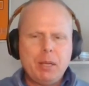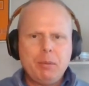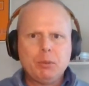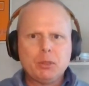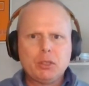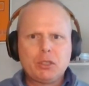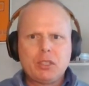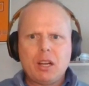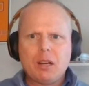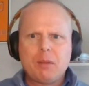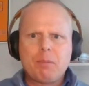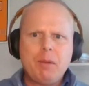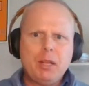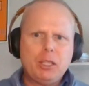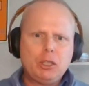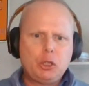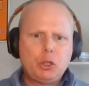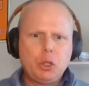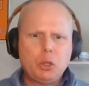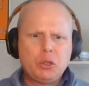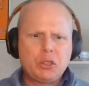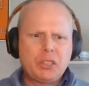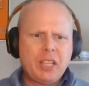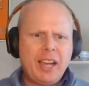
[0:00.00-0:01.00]
people's talked
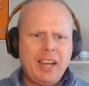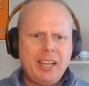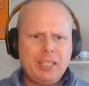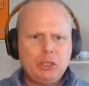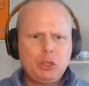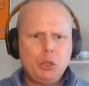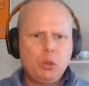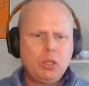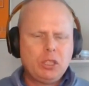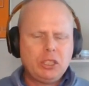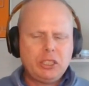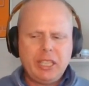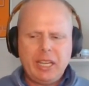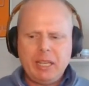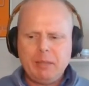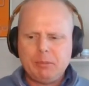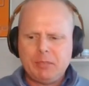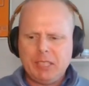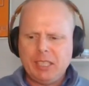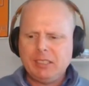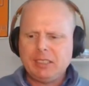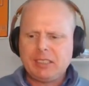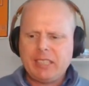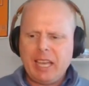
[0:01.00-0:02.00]
about Josiah Jordan
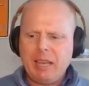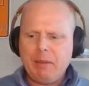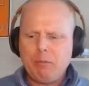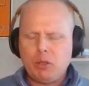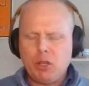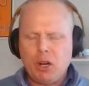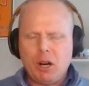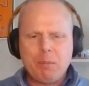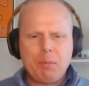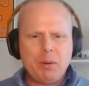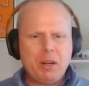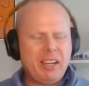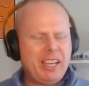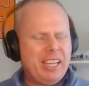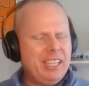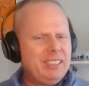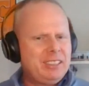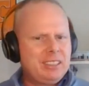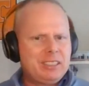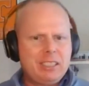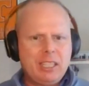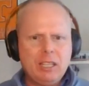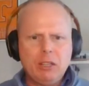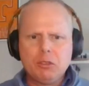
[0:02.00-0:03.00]
James, his game dropping off.
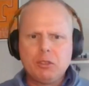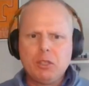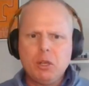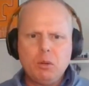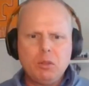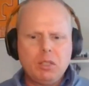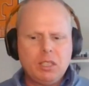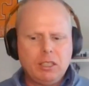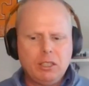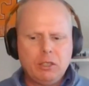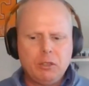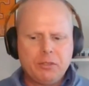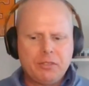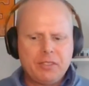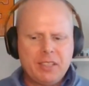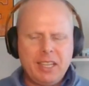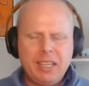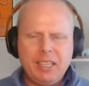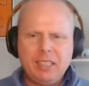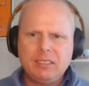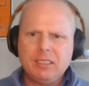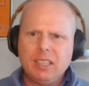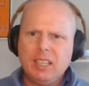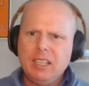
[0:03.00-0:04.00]
He's still doing the little
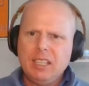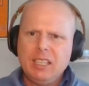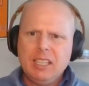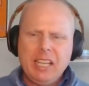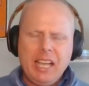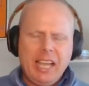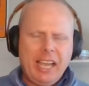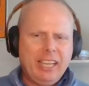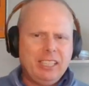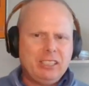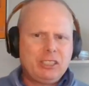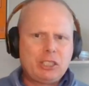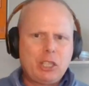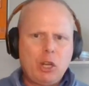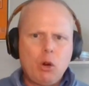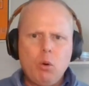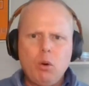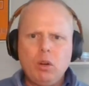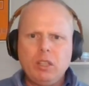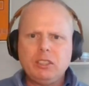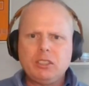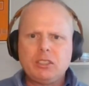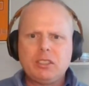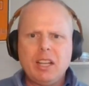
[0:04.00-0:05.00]
things. His
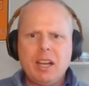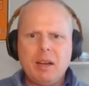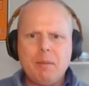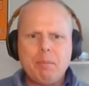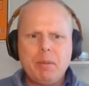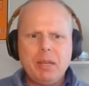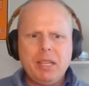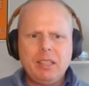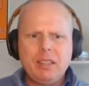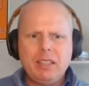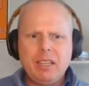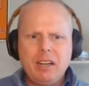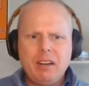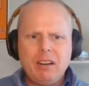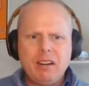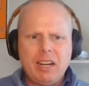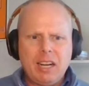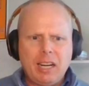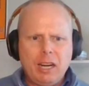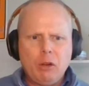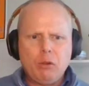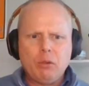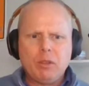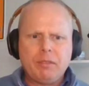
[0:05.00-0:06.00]
scoring's not been
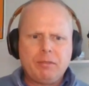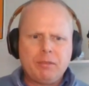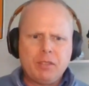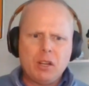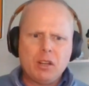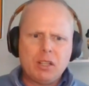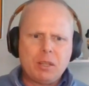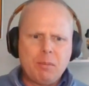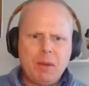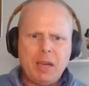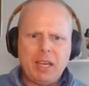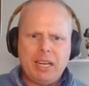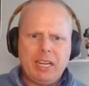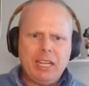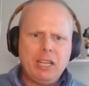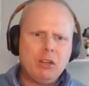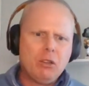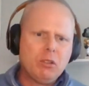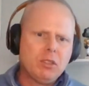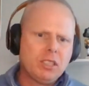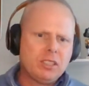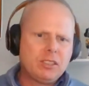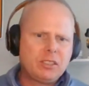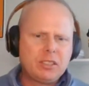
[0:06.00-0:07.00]
there, and I know I've talked about
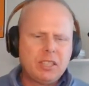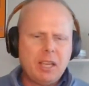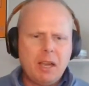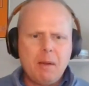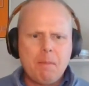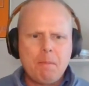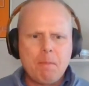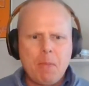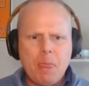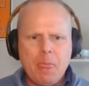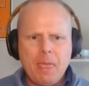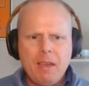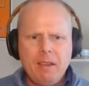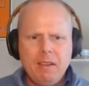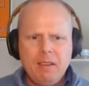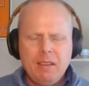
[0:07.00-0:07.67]
illness some.